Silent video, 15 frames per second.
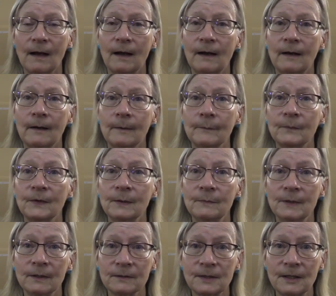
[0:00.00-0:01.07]
The
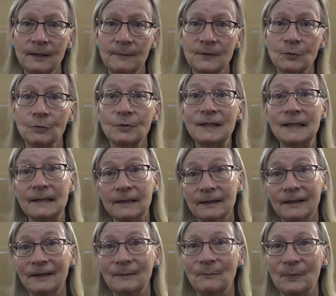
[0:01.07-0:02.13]
mill teams
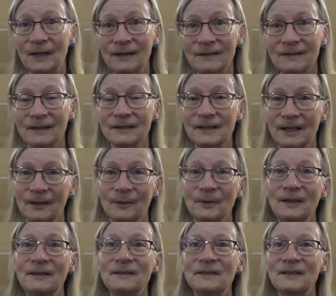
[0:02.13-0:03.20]
routinely beat the
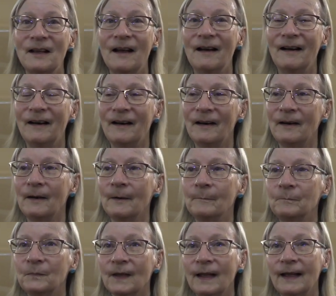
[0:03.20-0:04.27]
townies,
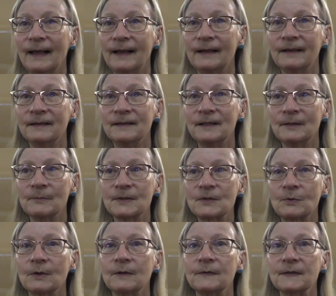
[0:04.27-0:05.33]
and it was
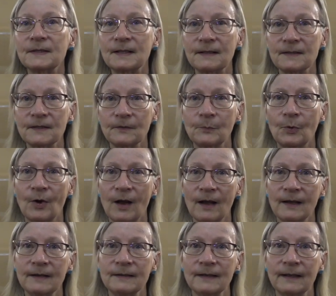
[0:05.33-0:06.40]
sort of a sense of
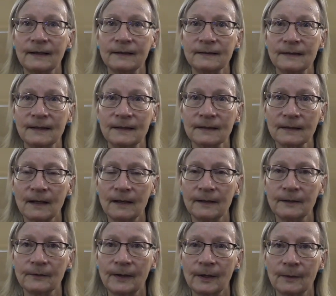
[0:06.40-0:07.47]
pride, and it
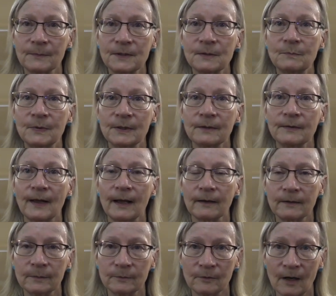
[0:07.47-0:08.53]
kind of helped to build that
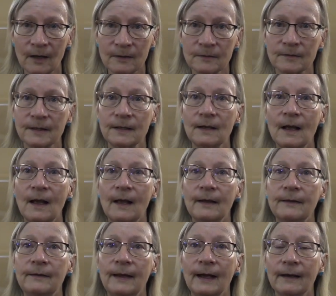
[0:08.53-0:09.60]
camaraderie
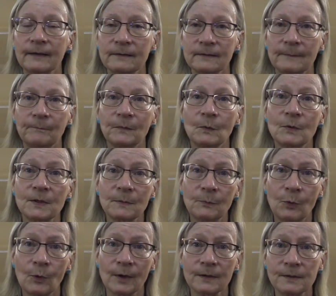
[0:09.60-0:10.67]
that was
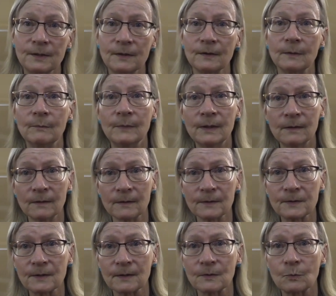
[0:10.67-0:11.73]
important to the
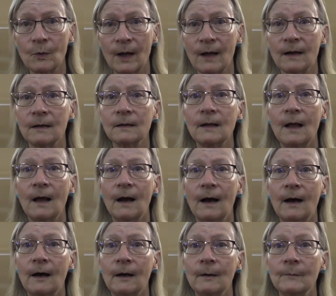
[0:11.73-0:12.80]
mills as well,
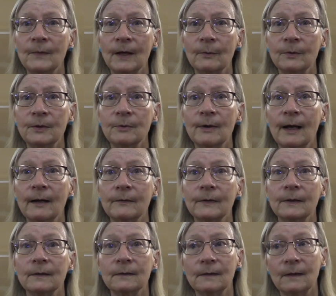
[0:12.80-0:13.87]
that when you have
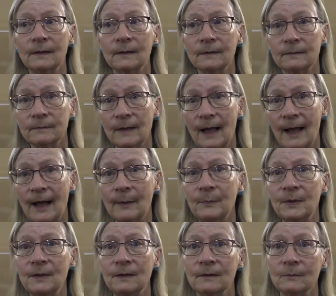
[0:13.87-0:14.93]
a
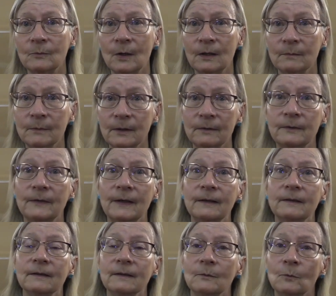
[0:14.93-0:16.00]
happy and
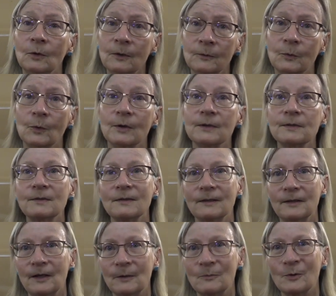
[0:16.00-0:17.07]
well-motivated workforce, you can
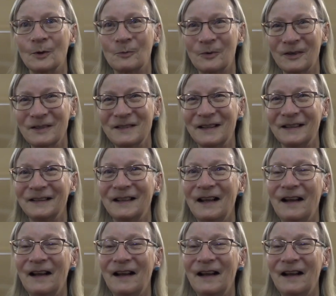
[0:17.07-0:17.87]
get more work done.